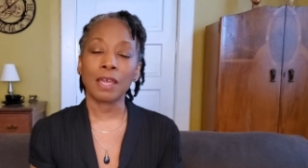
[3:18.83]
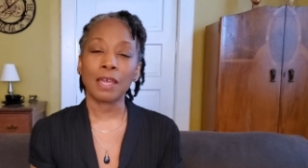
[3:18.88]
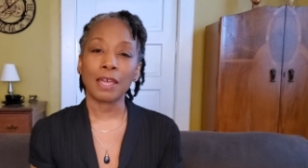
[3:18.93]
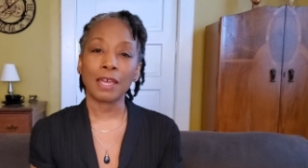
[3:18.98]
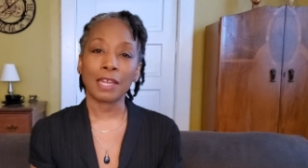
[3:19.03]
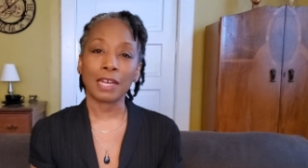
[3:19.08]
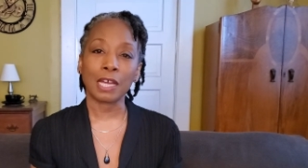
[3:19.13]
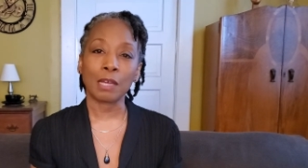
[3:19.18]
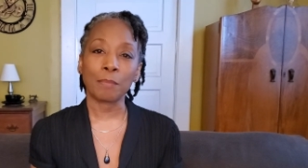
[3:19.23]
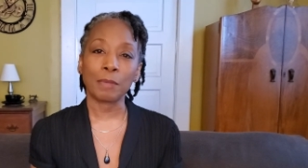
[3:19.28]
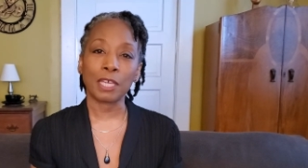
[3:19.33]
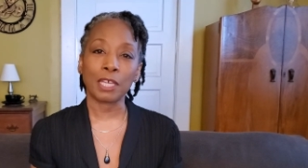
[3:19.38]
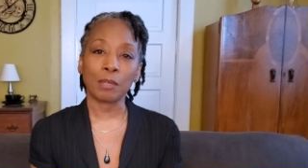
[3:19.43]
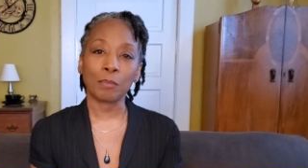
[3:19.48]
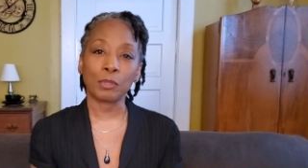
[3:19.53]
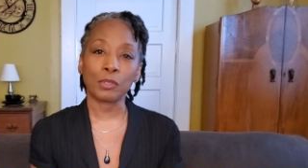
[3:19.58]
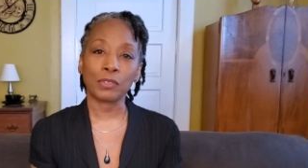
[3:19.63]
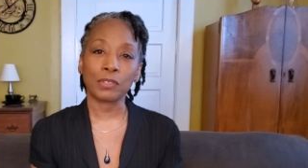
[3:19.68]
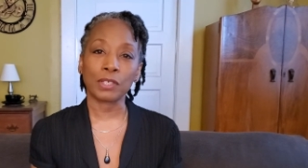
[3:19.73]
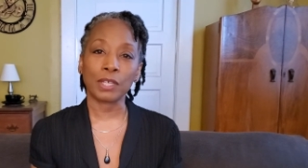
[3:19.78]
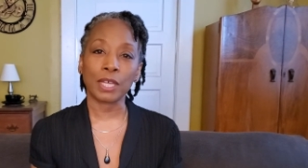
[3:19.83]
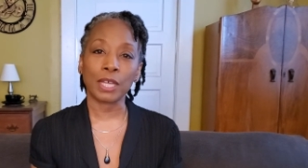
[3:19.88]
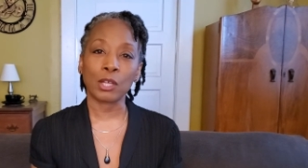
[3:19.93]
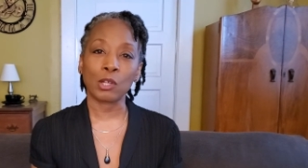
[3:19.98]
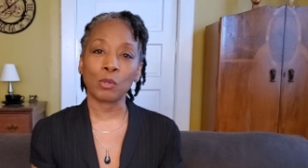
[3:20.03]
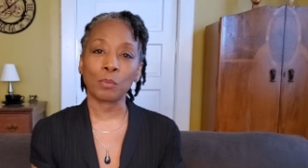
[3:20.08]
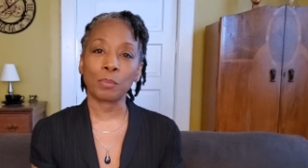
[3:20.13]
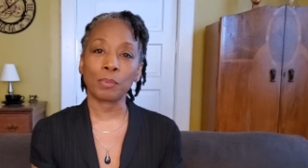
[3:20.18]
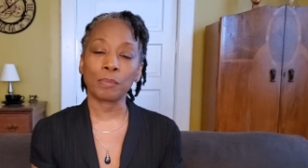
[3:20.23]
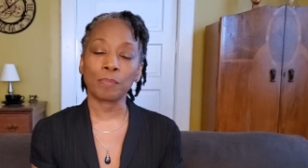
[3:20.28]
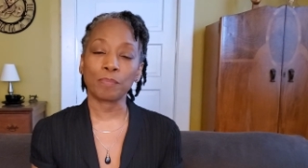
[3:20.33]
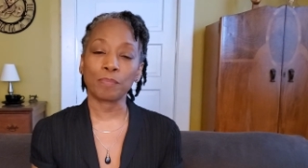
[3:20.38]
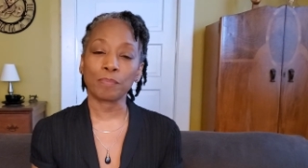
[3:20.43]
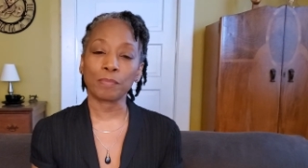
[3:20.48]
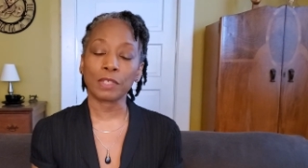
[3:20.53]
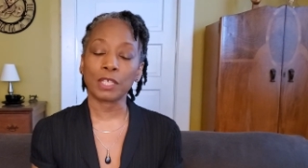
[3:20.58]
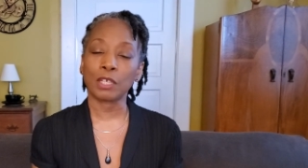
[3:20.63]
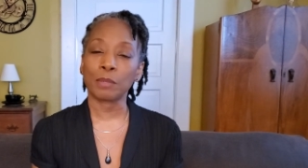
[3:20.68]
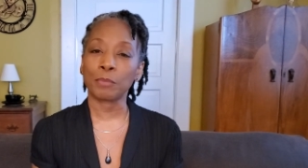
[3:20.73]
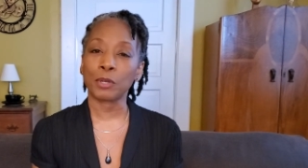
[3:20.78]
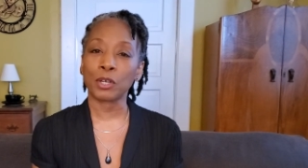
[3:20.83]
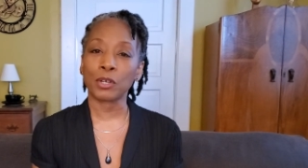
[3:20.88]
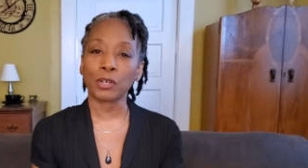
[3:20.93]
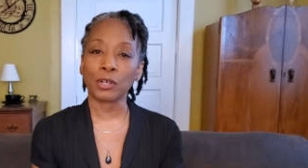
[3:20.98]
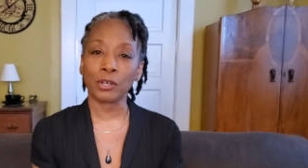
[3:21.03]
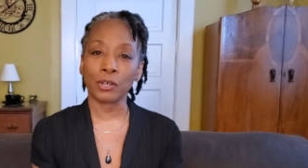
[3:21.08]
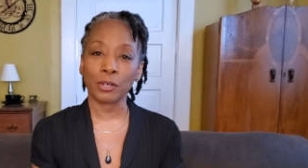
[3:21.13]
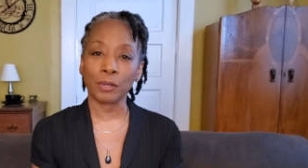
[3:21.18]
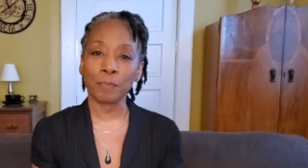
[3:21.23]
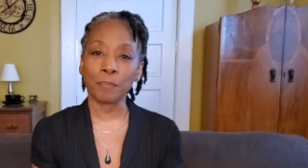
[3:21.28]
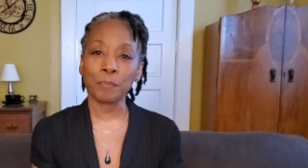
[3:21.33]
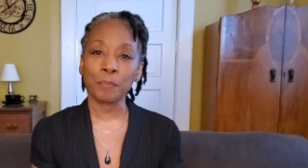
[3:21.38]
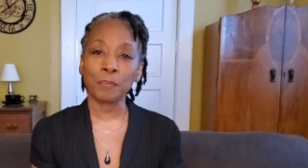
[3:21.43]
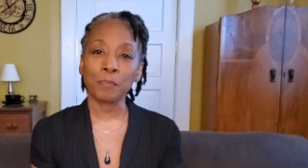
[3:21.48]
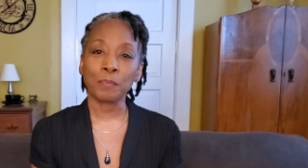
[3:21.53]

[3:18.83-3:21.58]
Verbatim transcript: and I'm able to help him or her